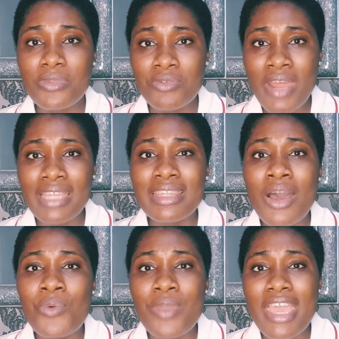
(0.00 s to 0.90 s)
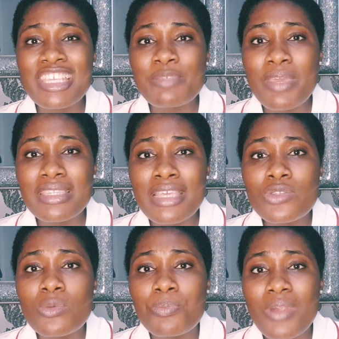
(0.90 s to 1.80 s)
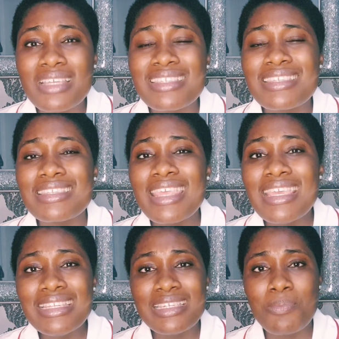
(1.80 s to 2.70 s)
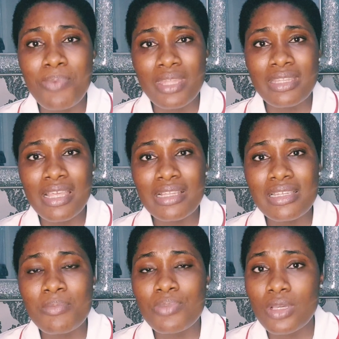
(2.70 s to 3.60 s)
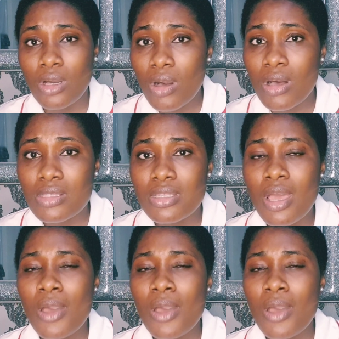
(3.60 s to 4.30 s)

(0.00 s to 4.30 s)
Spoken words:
right now we are expected to practice independently, because